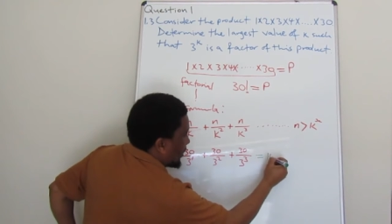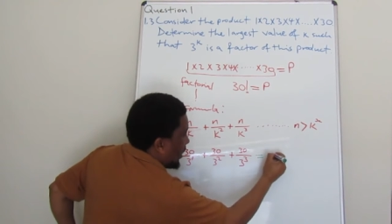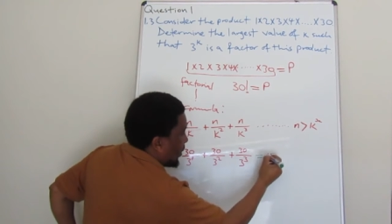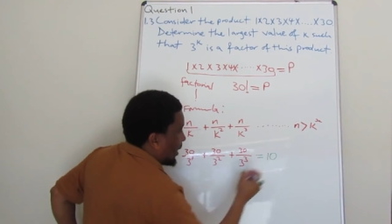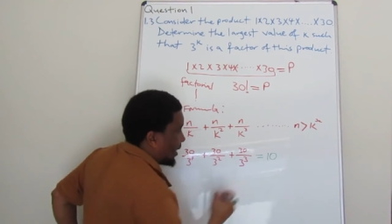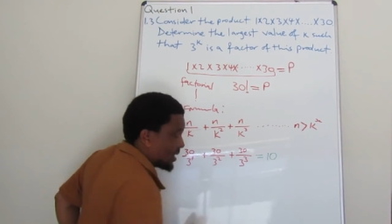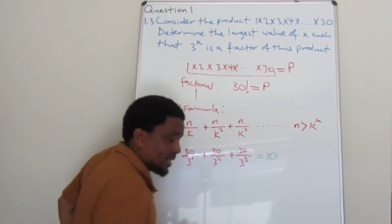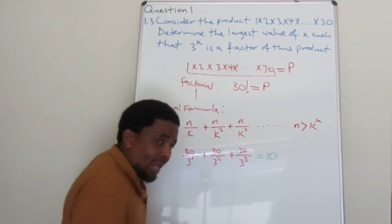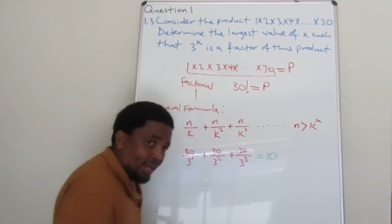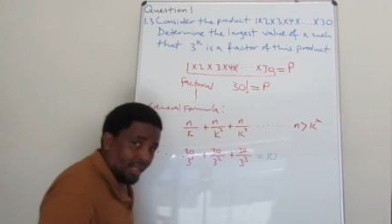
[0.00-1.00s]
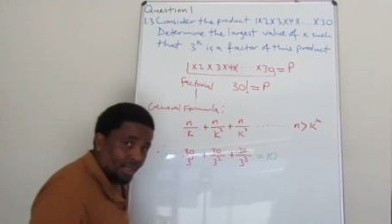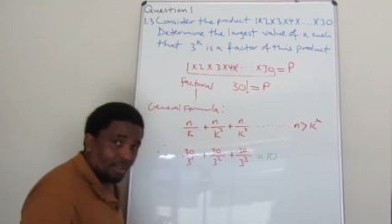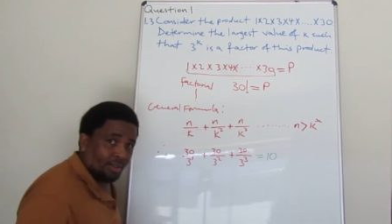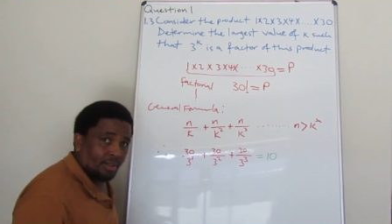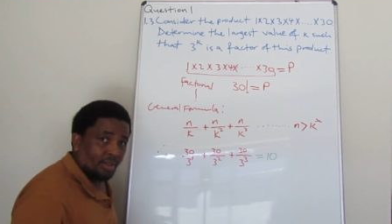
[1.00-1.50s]
I'll get 10 there.
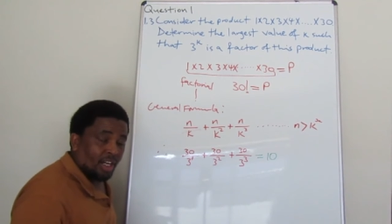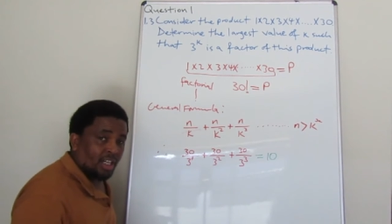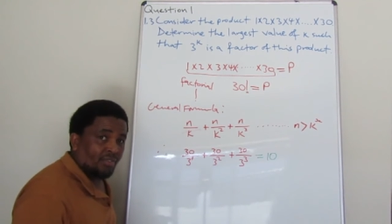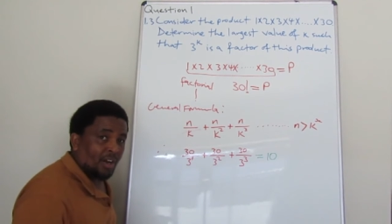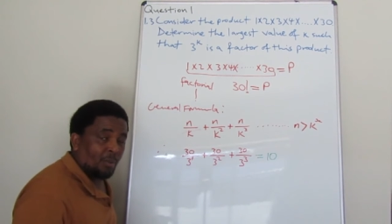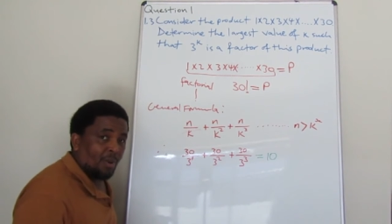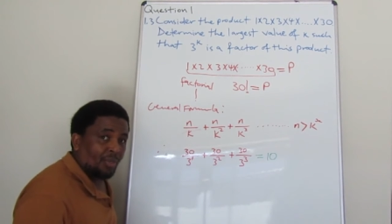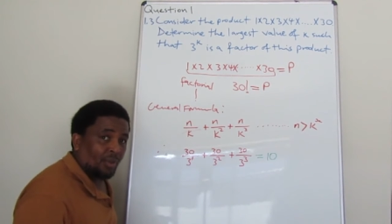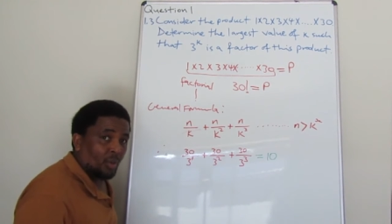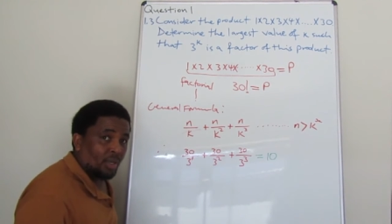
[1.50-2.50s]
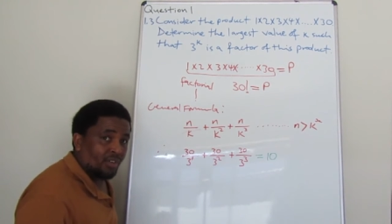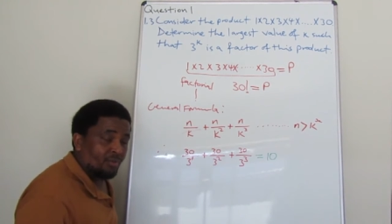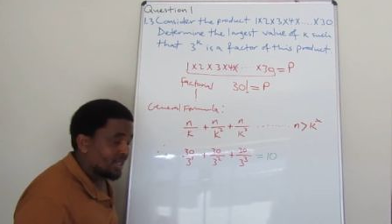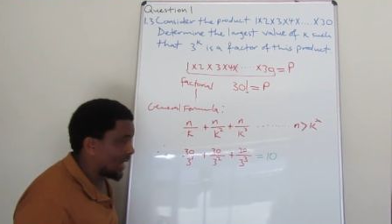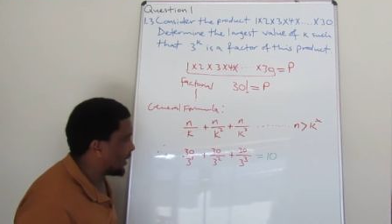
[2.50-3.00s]
30 divided by 3 will give
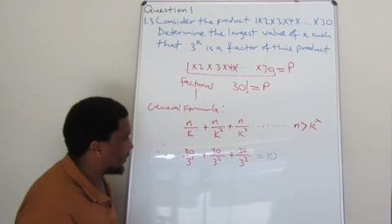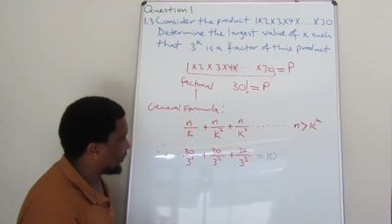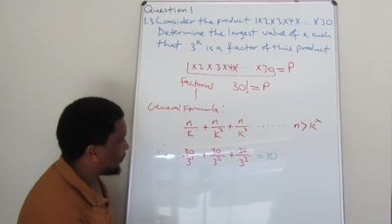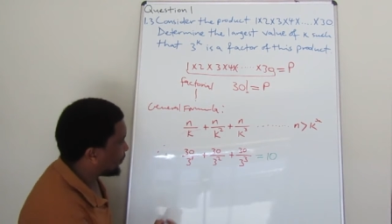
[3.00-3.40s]
me 10.